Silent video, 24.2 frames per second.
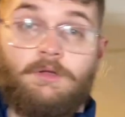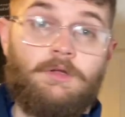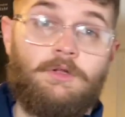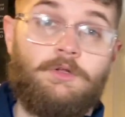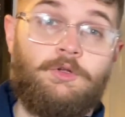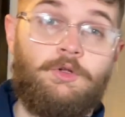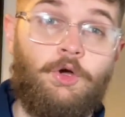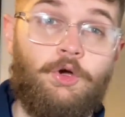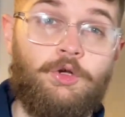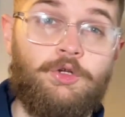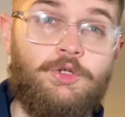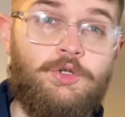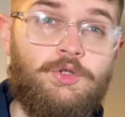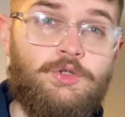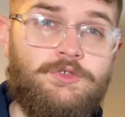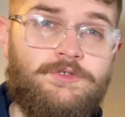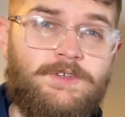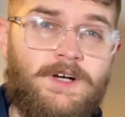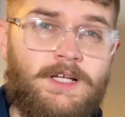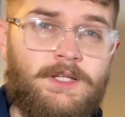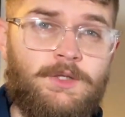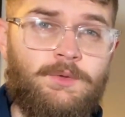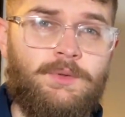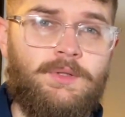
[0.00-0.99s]
Not huge
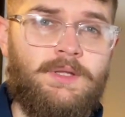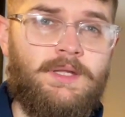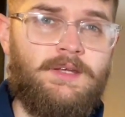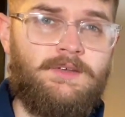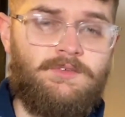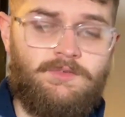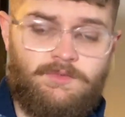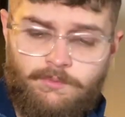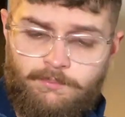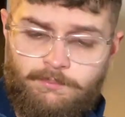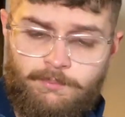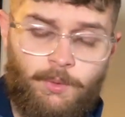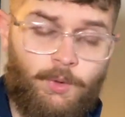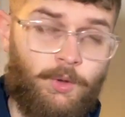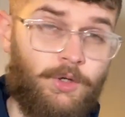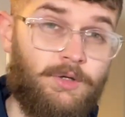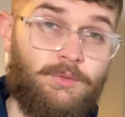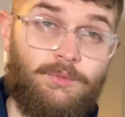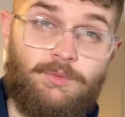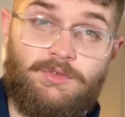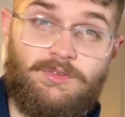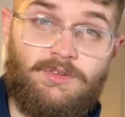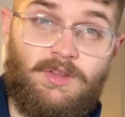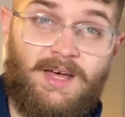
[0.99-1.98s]
value in this, but it
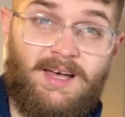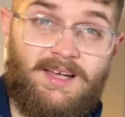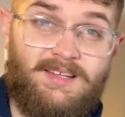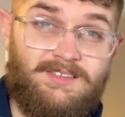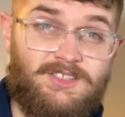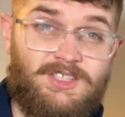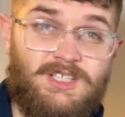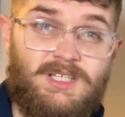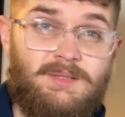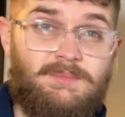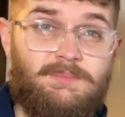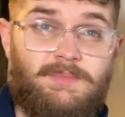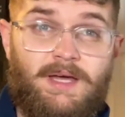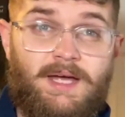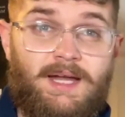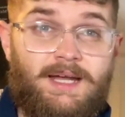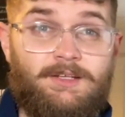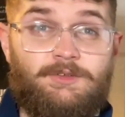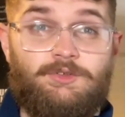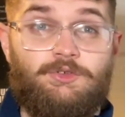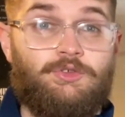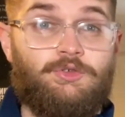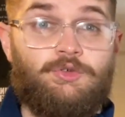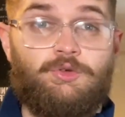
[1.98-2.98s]
was that cheap that I
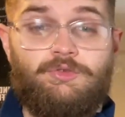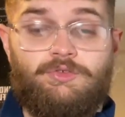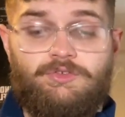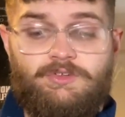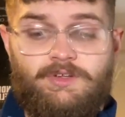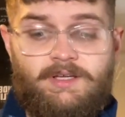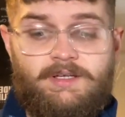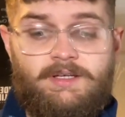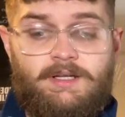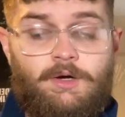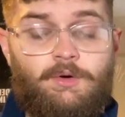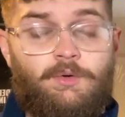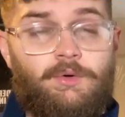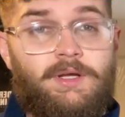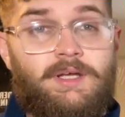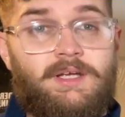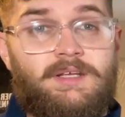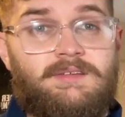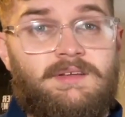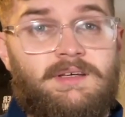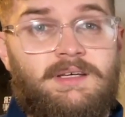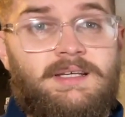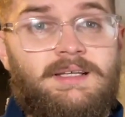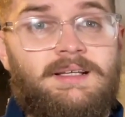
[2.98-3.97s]
just couldn't say no. It
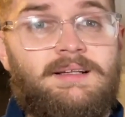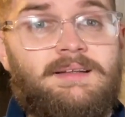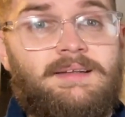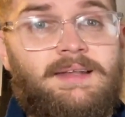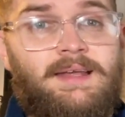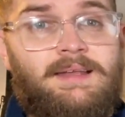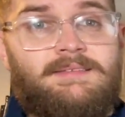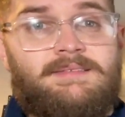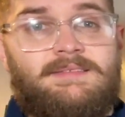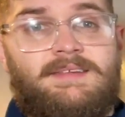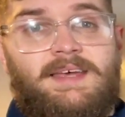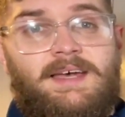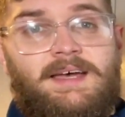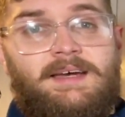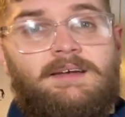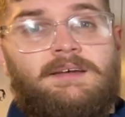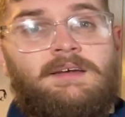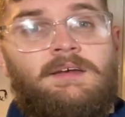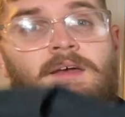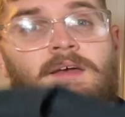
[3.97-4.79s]
is a Gildan tag.